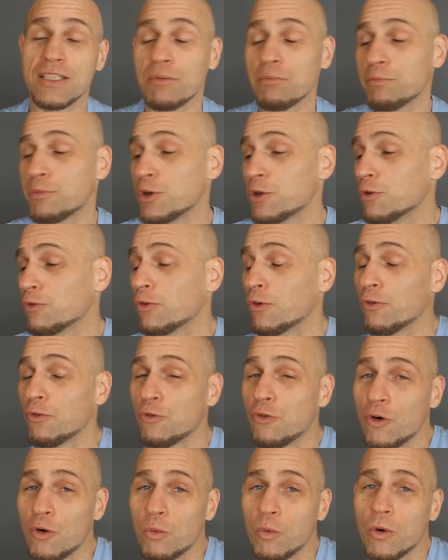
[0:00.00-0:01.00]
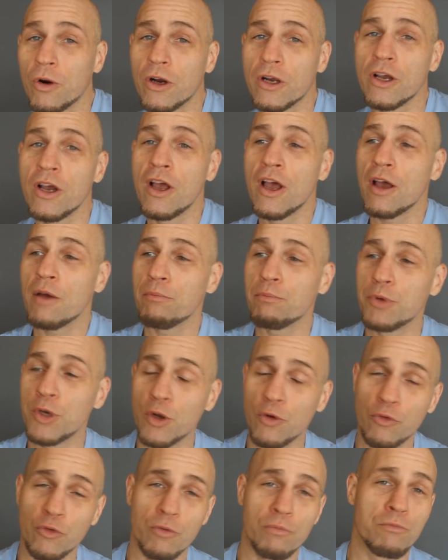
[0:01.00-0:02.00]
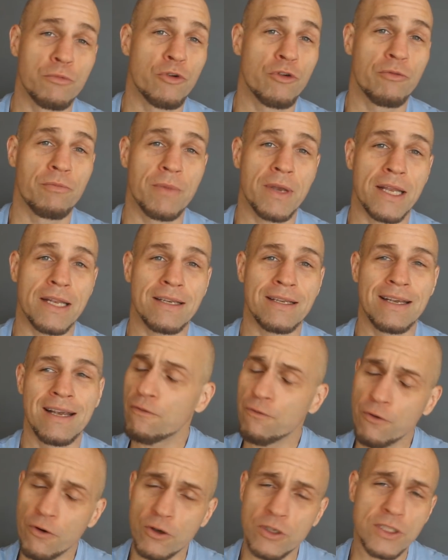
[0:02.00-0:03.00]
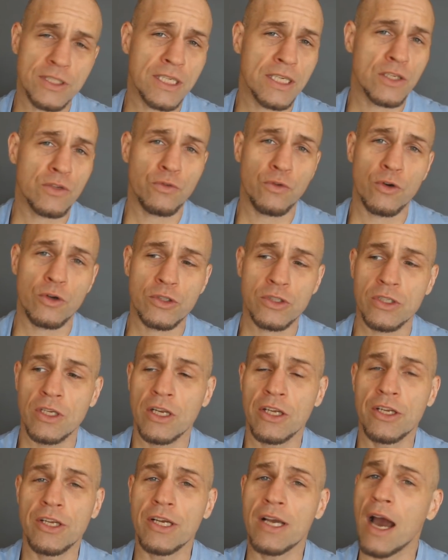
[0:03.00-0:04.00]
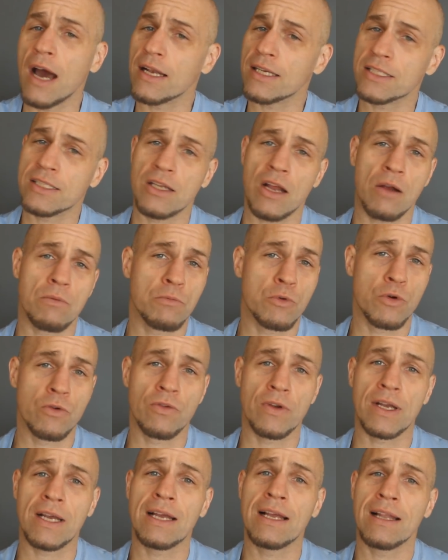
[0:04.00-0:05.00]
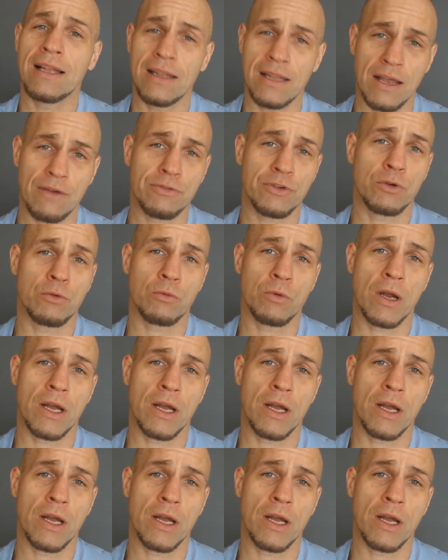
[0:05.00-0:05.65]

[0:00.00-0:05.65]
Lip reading: some beautiful footwork, beautiful movement. First things first, you gotta start moving left and